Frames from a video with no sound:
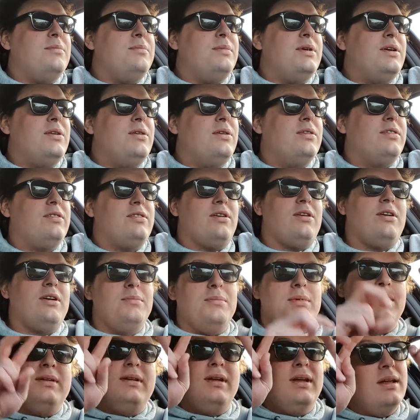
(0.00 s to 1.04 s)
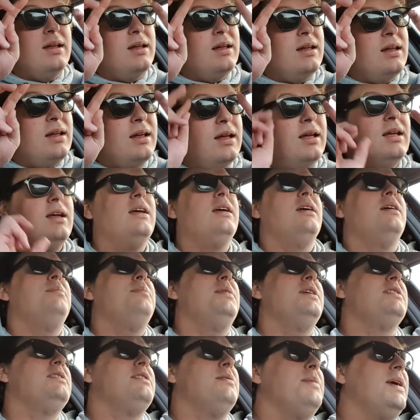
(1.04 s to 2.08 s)
and because I'm
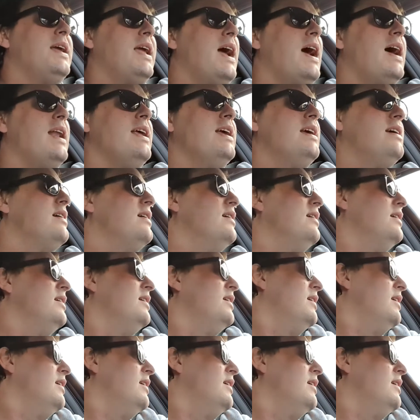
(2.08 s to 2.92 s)
Mr. Mechanic,